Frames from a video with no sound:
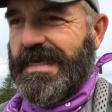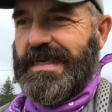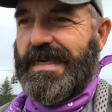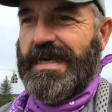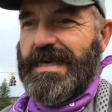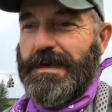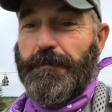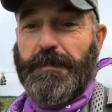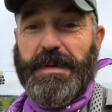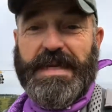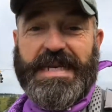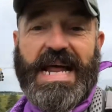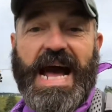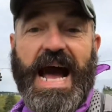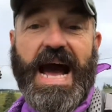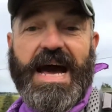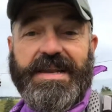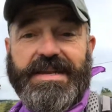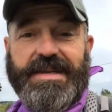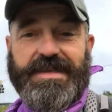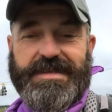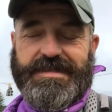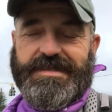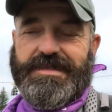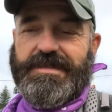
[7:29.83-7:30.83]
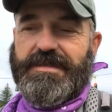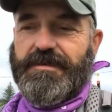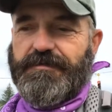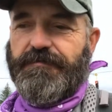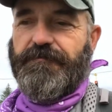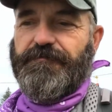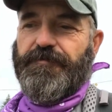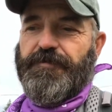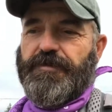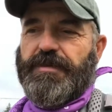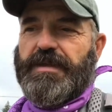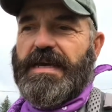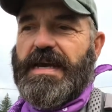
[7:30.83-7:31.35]
monotonous
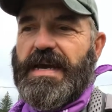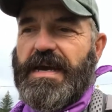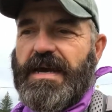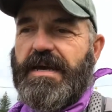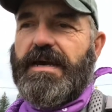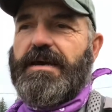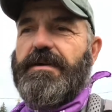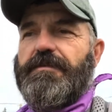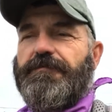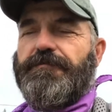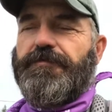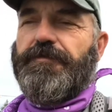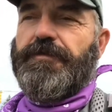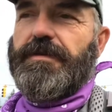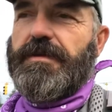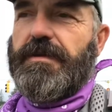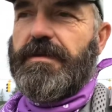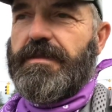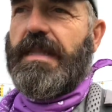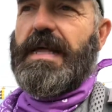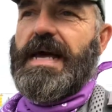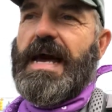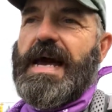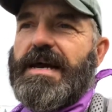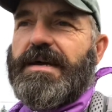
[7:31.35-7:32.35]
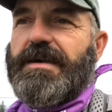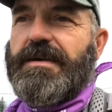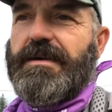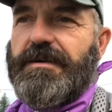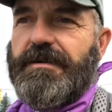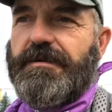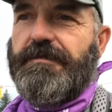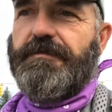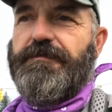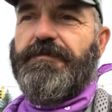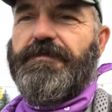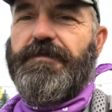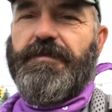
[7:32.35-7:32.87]
for the lack
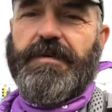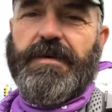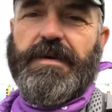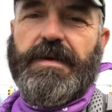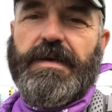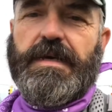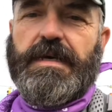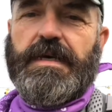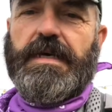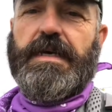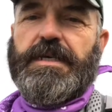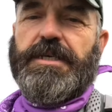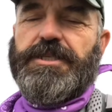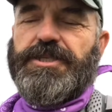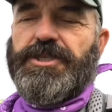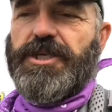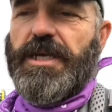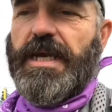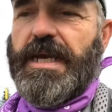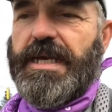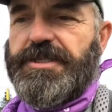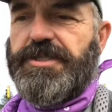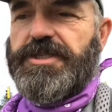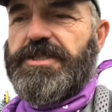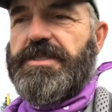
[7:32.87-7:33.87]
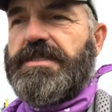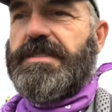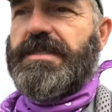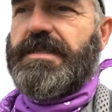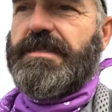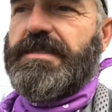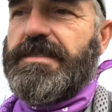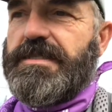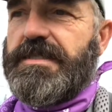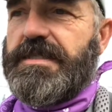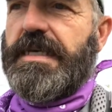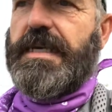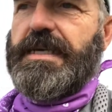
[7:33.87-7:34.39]
of changes
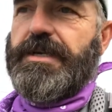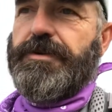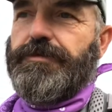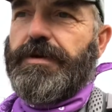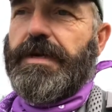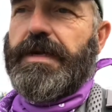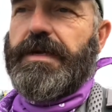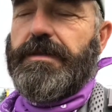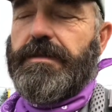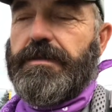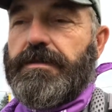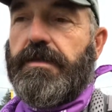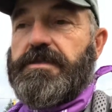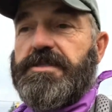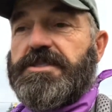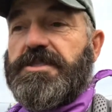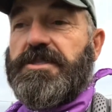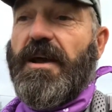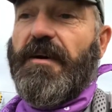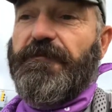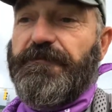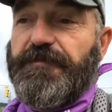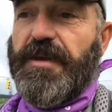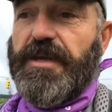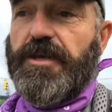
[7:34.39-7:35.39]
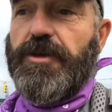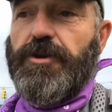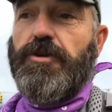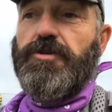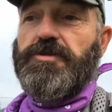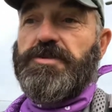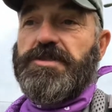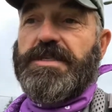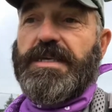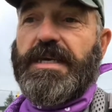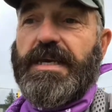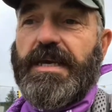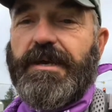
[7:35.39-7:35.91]
in the scenery. The stuff that you
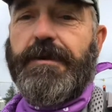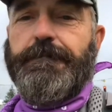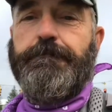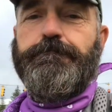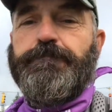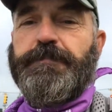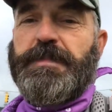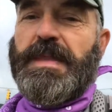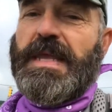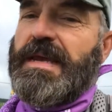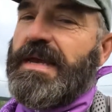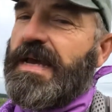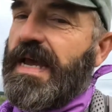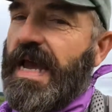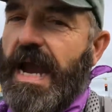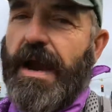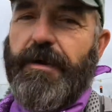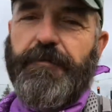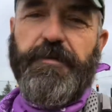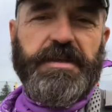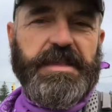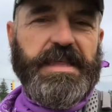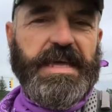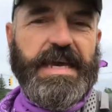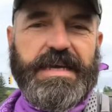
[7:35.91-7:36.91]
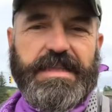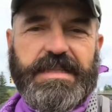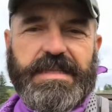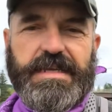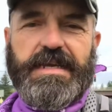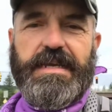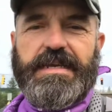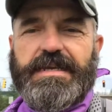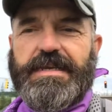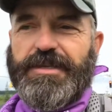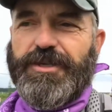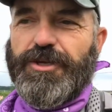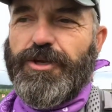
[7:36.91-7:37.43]
see, everything
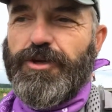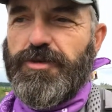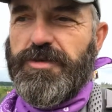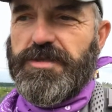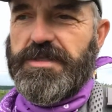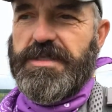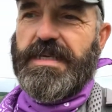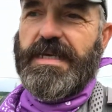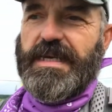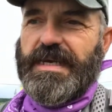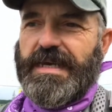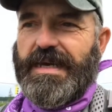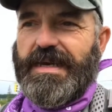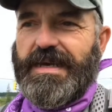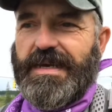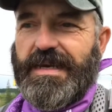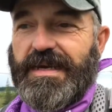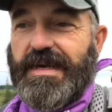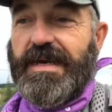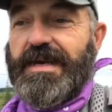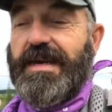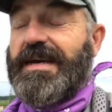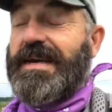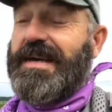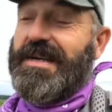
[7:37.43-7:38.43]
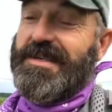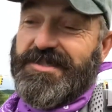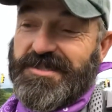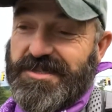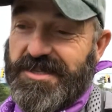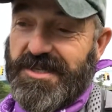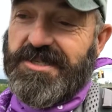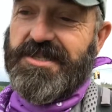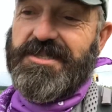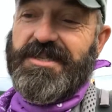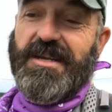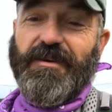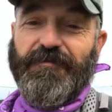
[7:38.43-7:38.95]
that you see is
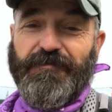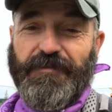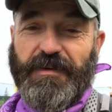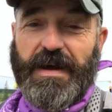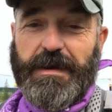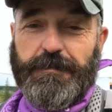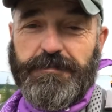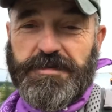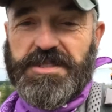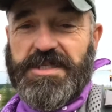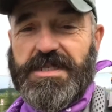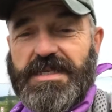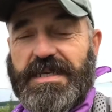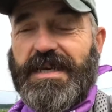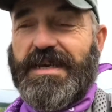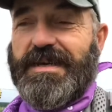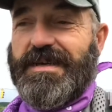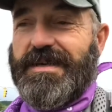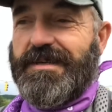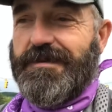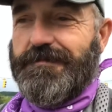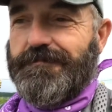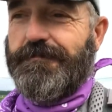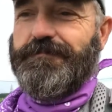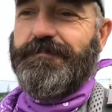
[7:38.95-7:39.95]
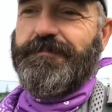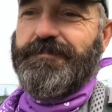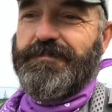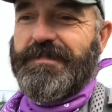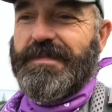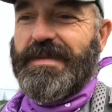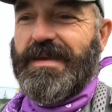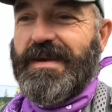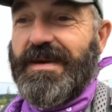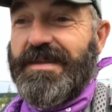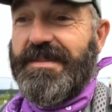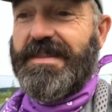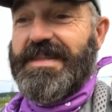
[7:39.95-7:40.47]
the stuff I'm seeing
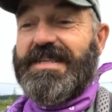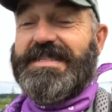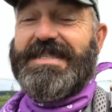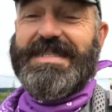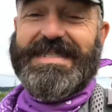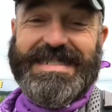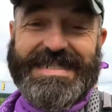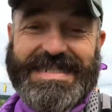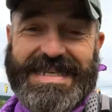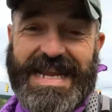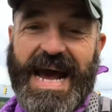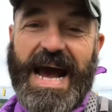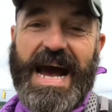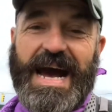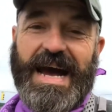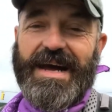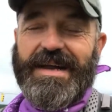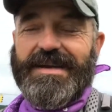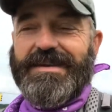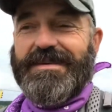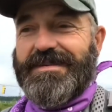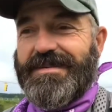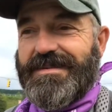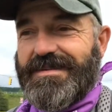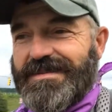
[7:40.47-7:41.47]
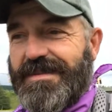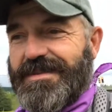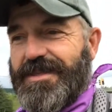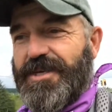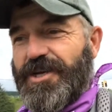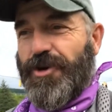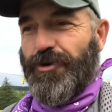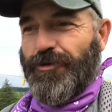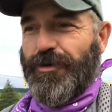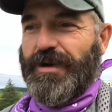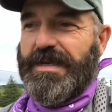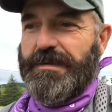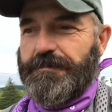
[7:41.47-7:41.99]
that's not the
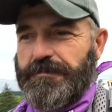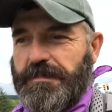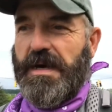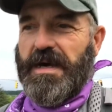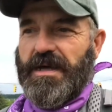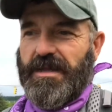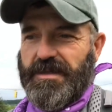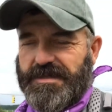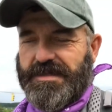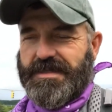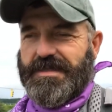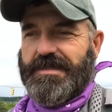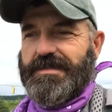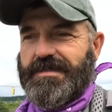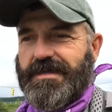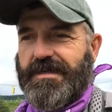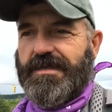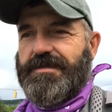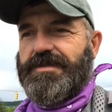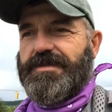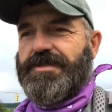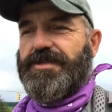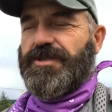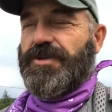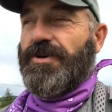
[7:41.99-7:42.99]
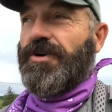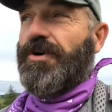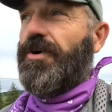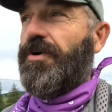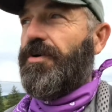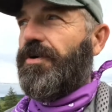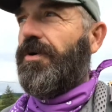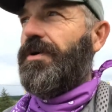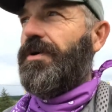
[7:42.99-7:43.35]
green belt. So